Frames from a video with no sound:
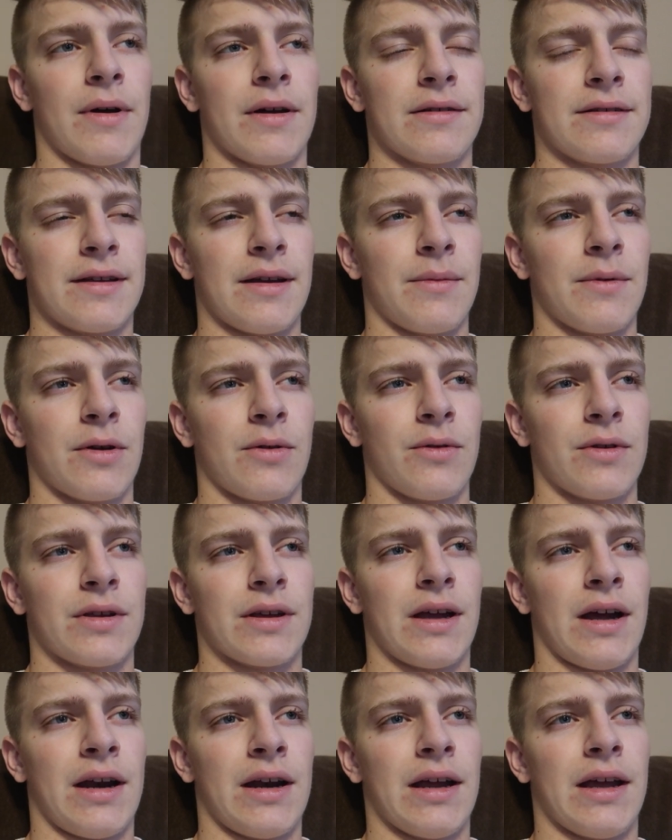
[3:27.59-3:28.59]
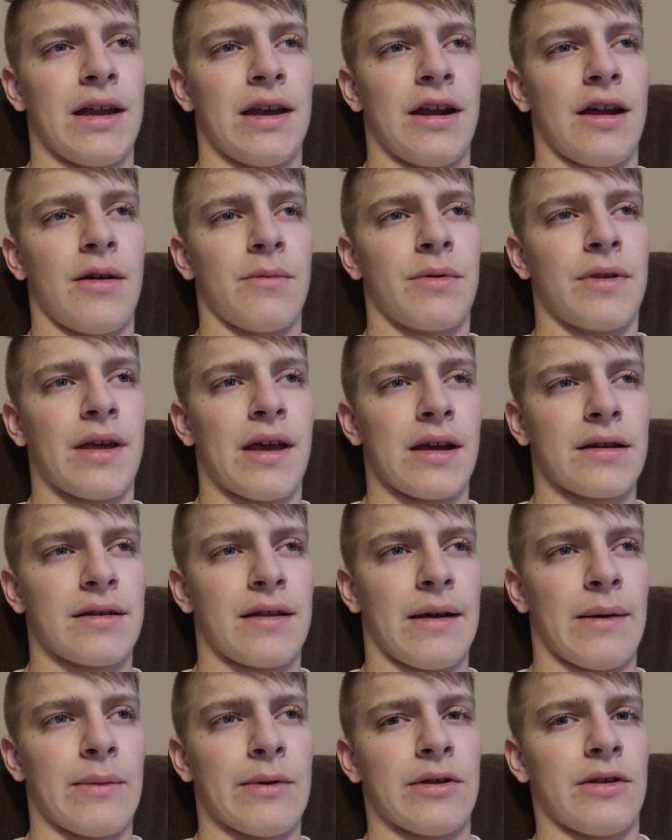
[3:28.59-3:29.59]
My stomach was kind of getting upset
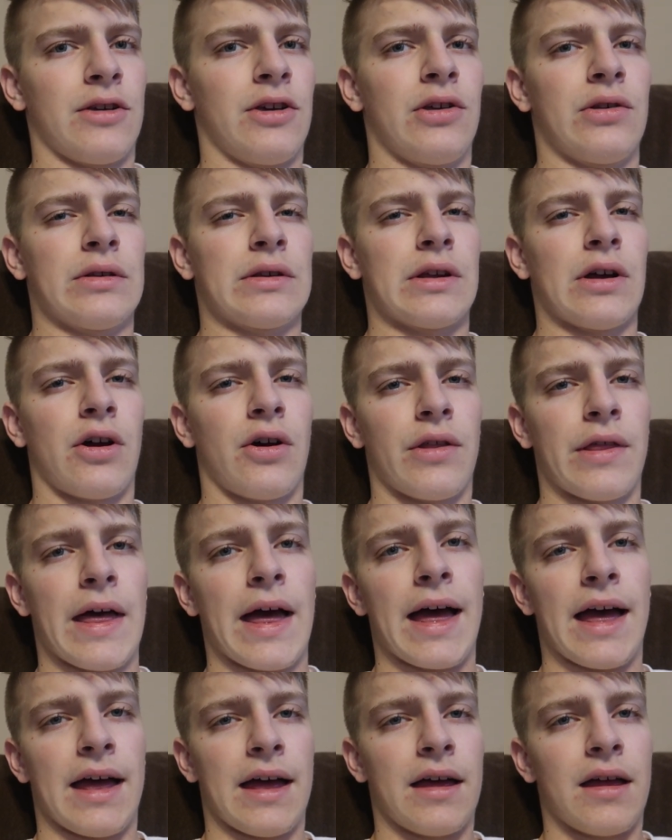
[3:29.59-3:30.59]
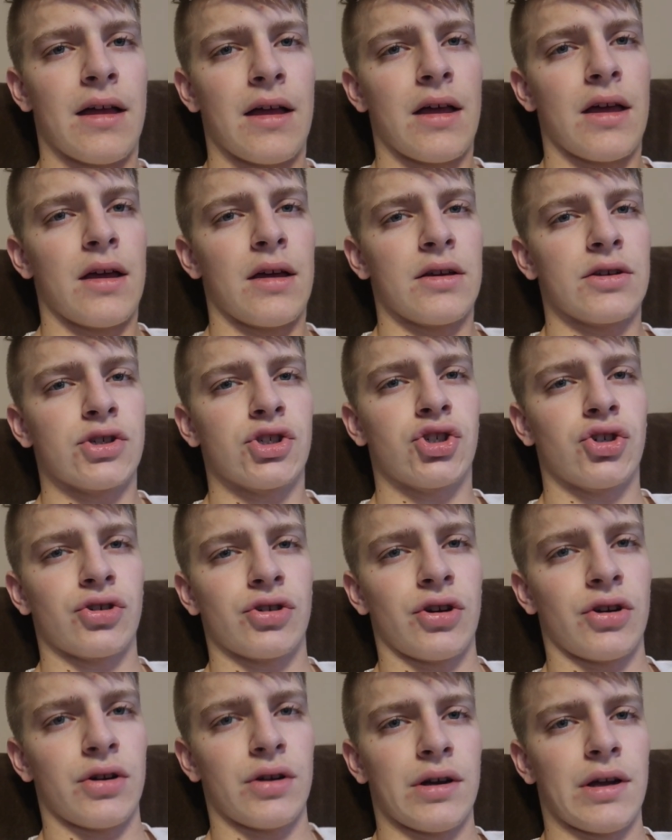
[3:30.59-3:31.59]
because I wasn't used to all that
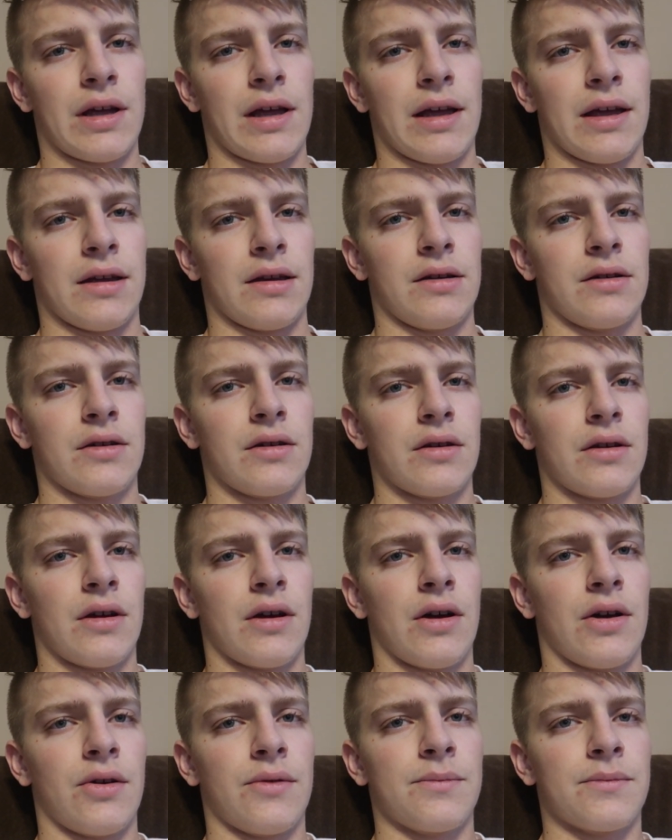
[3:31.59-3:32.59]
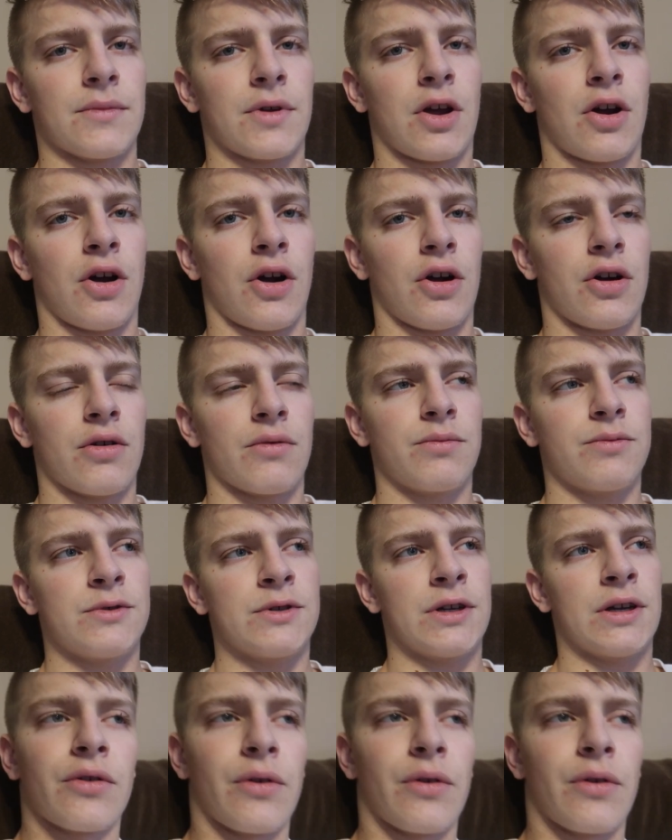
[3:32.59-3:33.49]
sugar and um, carbs.